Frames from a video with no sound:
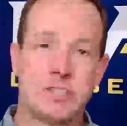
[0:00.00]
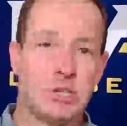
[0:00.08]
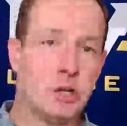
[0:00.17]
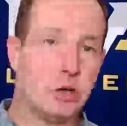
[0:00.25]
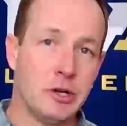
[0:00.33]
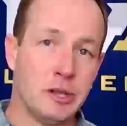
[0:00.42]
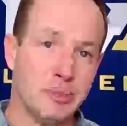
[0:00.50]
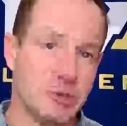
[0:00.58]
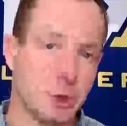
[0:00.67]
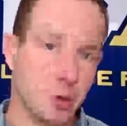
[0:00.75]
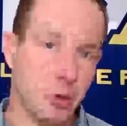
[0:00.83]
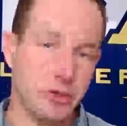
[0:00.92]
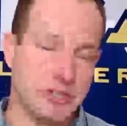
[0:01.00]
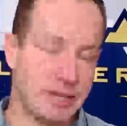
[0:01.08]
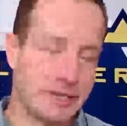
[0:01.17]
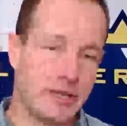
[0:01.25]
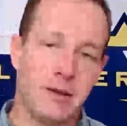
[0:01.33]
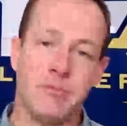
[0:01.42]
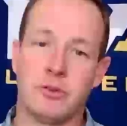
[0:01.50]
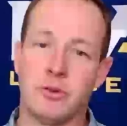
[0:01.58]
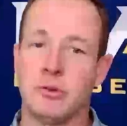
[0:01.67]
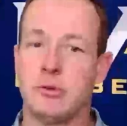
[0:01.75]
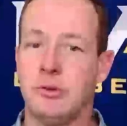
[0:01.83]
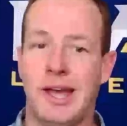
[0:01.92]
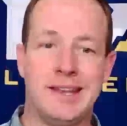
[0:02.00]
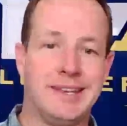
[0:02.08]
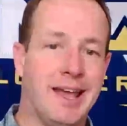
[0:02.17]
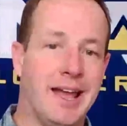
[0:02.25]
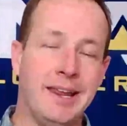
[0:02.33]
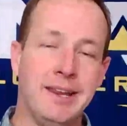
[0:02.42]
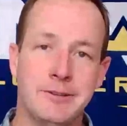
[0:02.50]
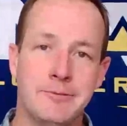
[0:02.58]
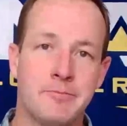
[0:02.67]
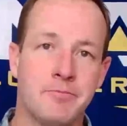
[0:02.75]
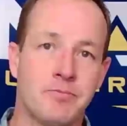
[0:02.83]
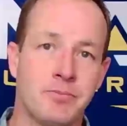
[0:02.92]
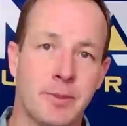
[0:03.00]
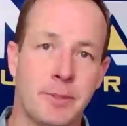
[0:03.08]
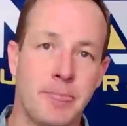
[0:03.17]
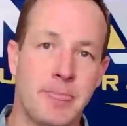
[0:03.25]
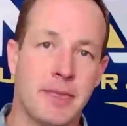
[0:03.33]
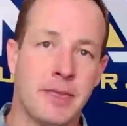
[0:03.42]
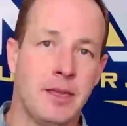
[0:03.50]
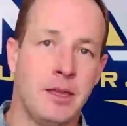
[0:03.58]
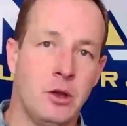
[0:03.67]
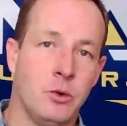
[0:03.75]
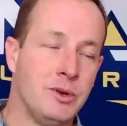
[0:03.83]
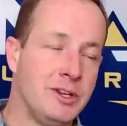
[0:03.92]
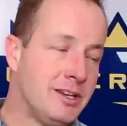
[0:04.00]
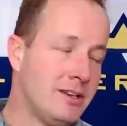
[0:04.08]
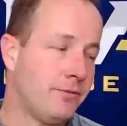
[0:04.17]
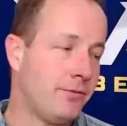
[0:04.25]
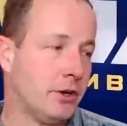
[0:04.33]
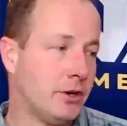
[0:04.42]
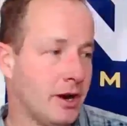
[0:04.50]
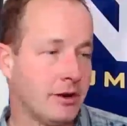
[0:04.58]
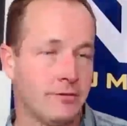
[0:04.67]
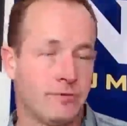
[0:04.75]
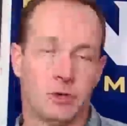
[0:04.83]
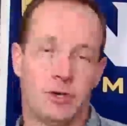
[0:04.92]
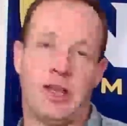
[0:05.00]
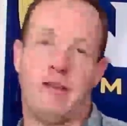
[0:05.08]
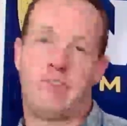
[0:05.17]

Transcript: security patrols that come through at night. We need to figure out if we're going to